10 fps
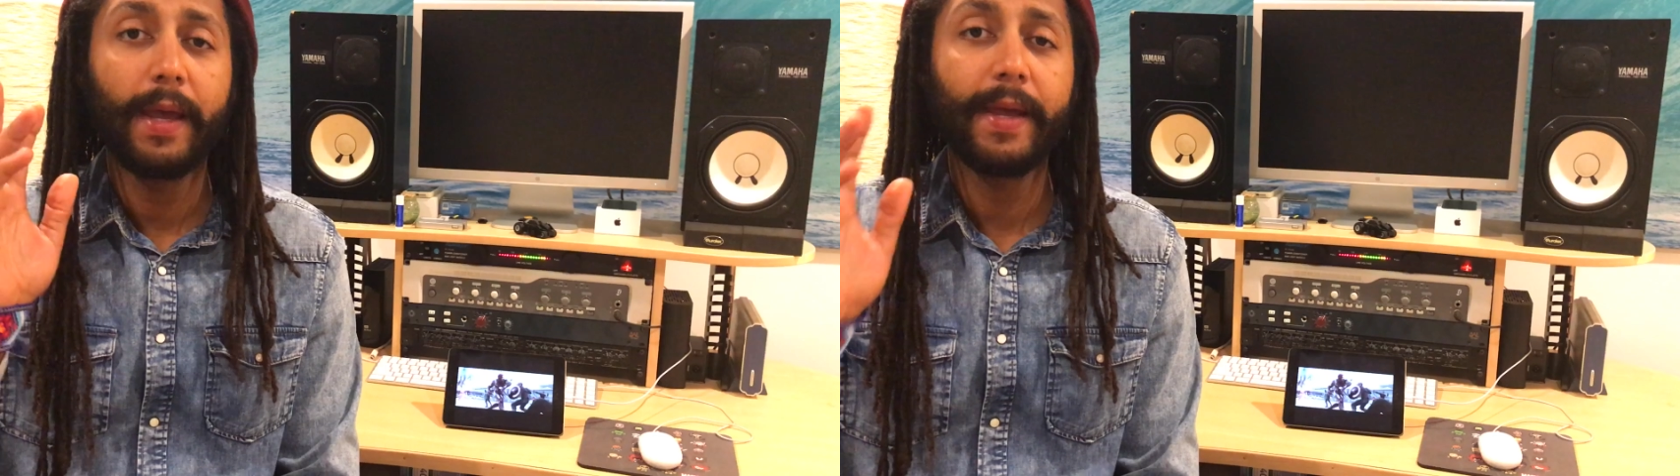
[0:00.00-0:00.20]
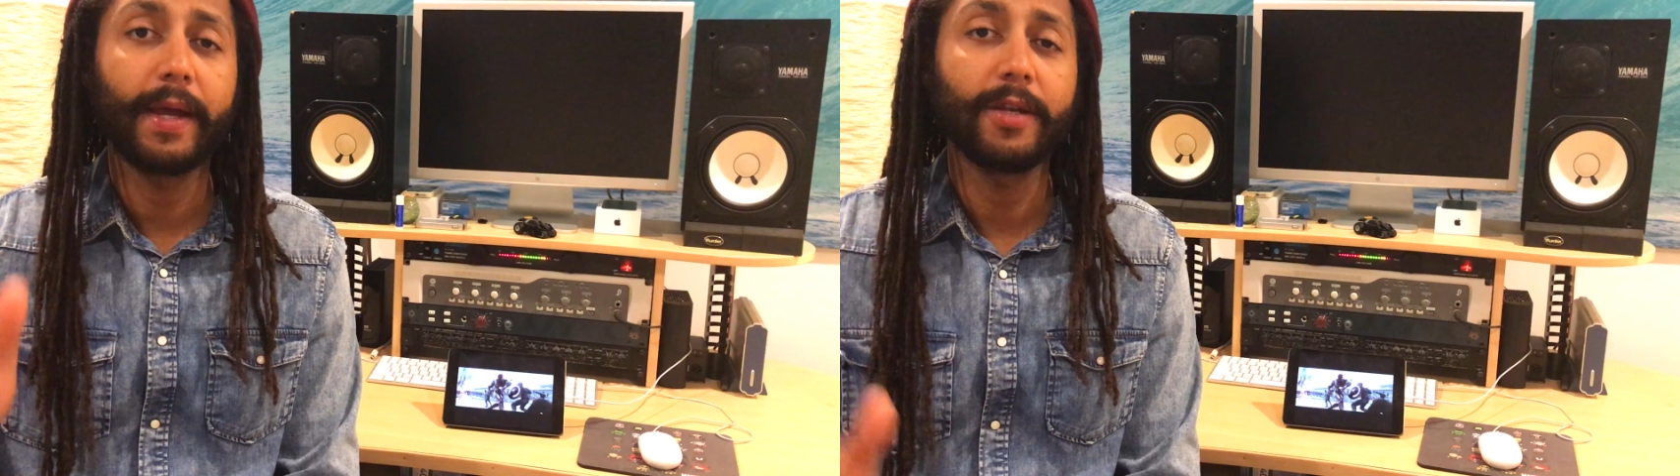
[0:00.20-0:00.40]

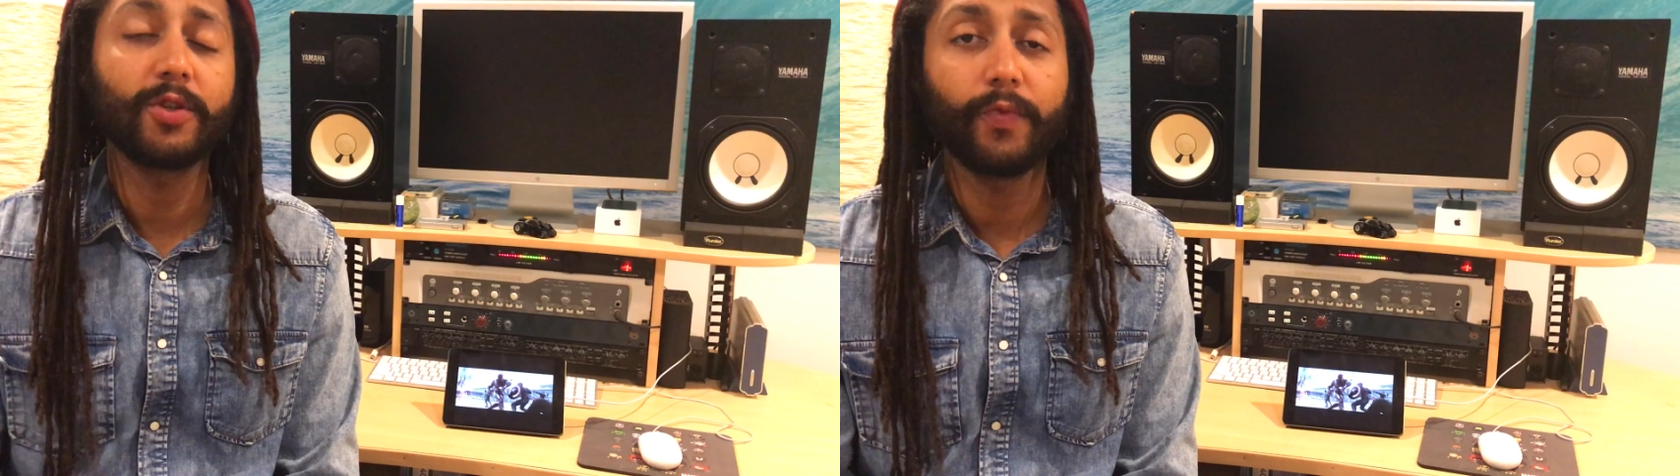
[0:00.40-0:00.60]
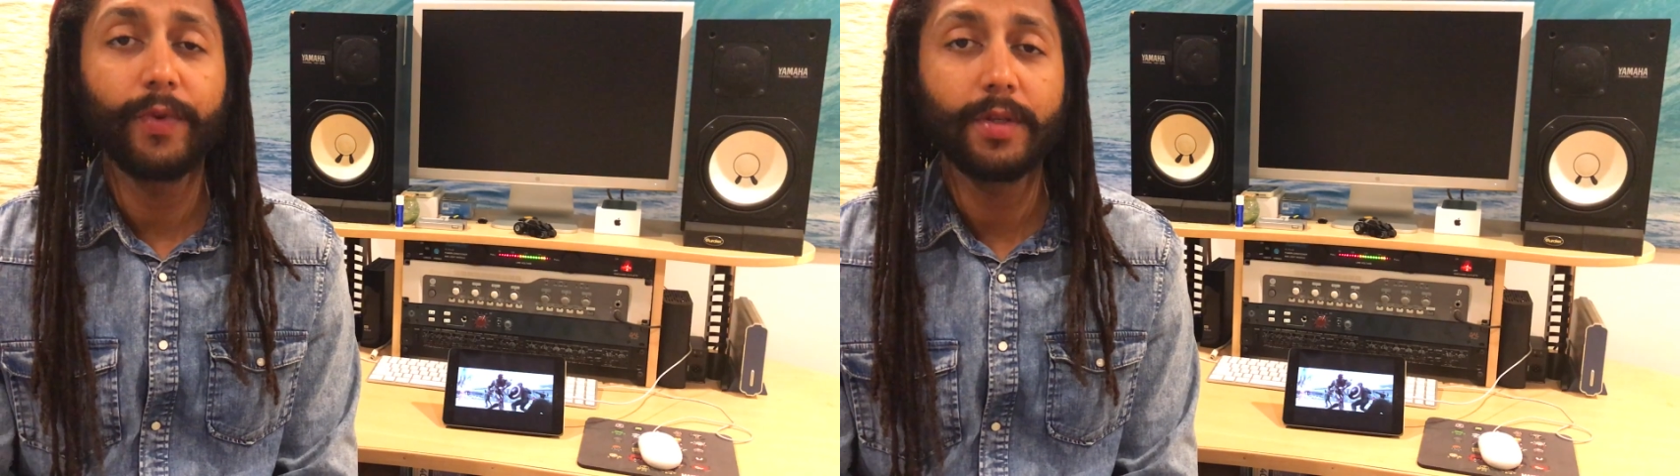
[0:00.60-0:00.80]
Hey guys,
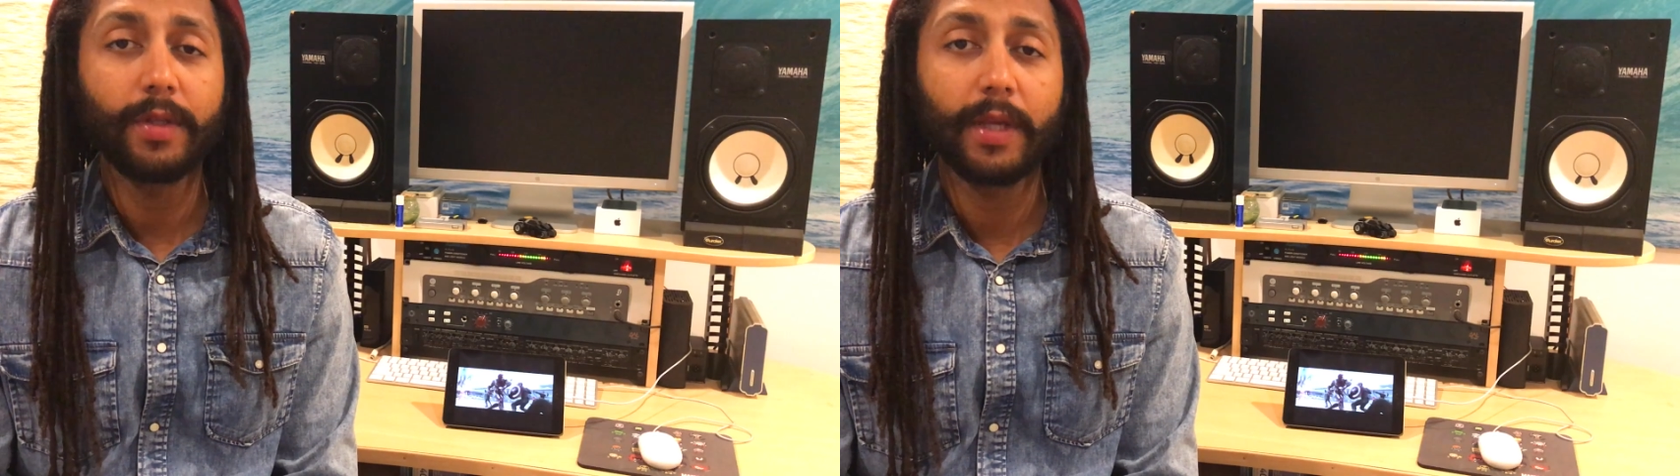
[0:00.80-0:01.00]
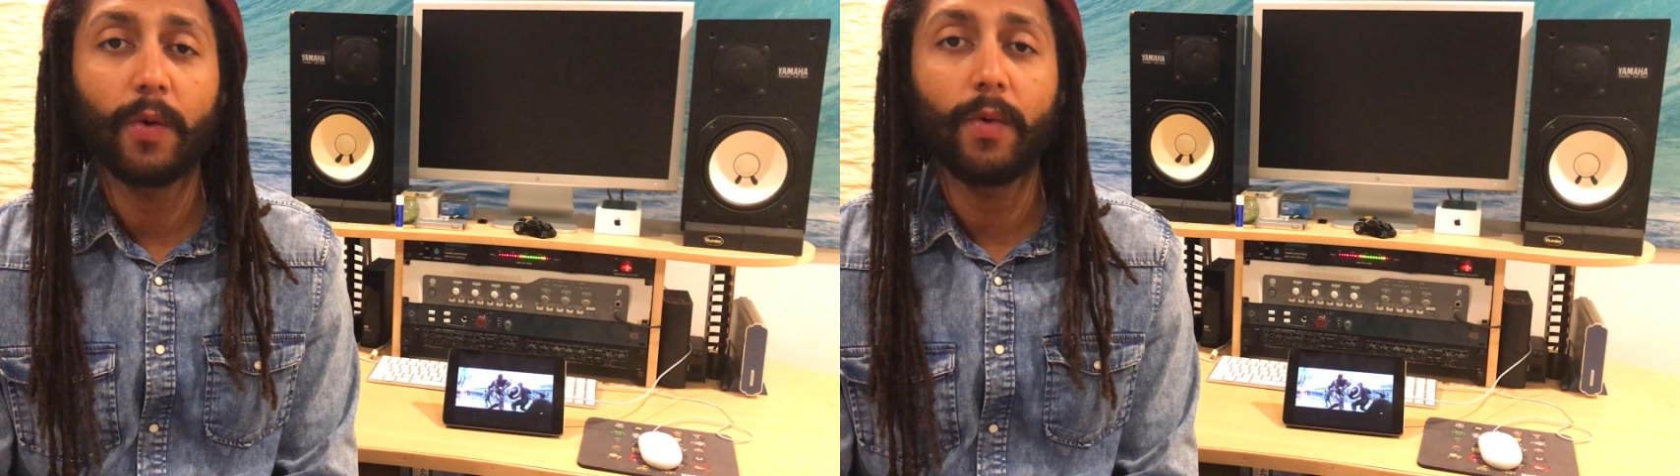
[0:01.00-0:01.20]
so
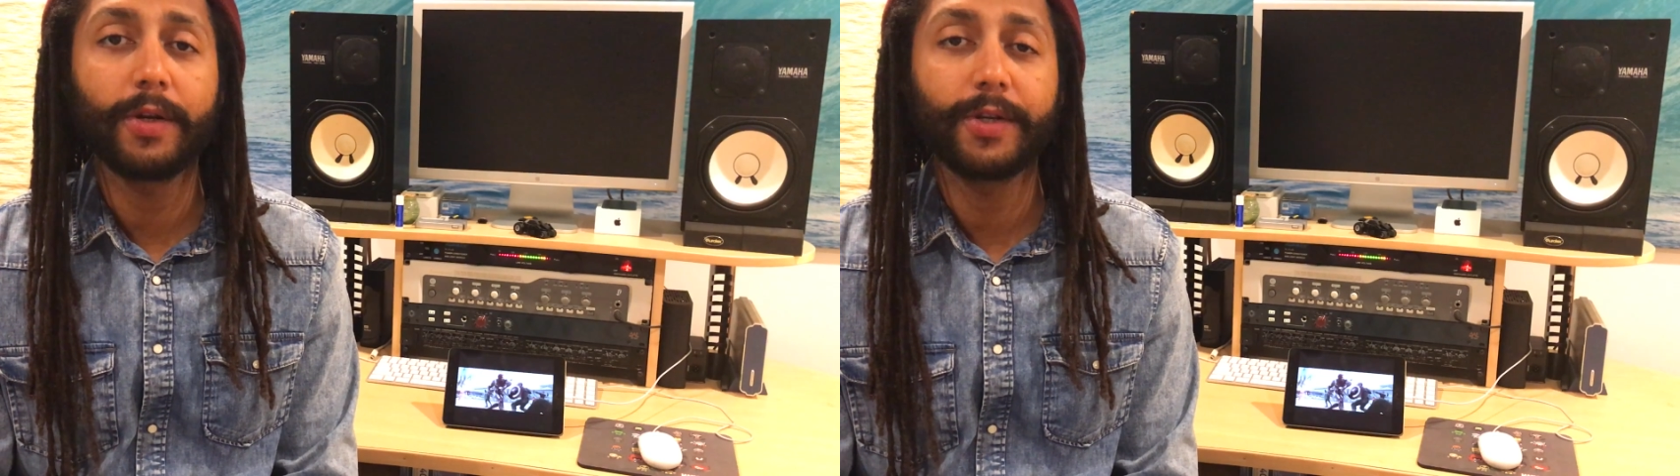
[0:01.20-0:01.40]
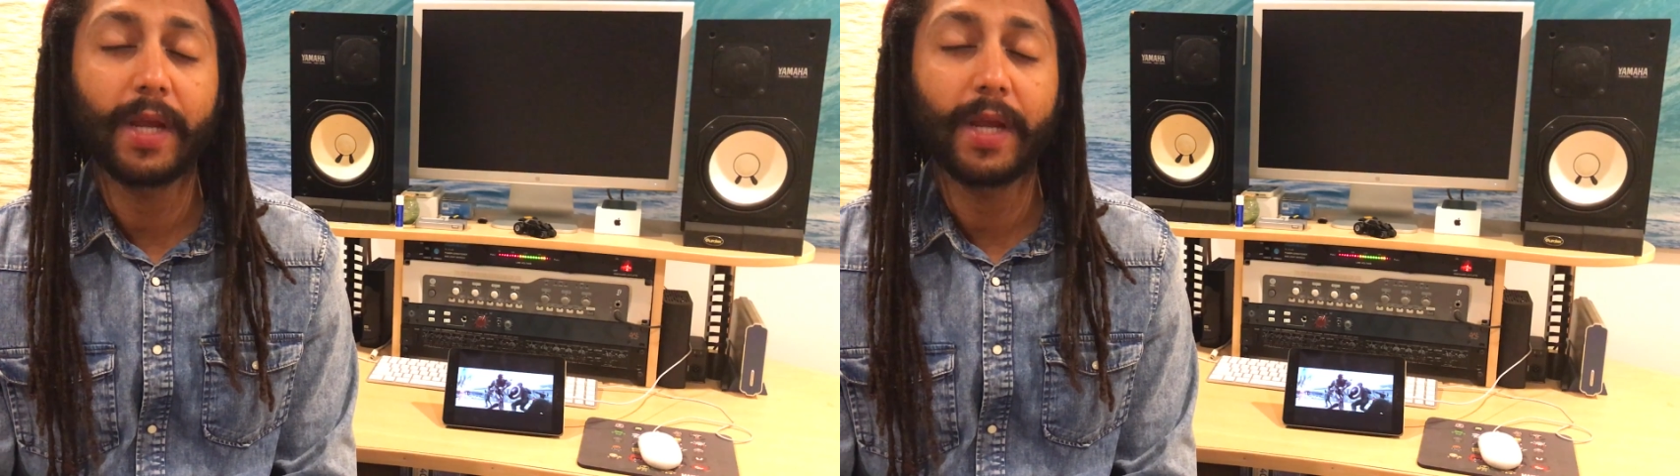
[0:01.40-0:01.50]
recently I watched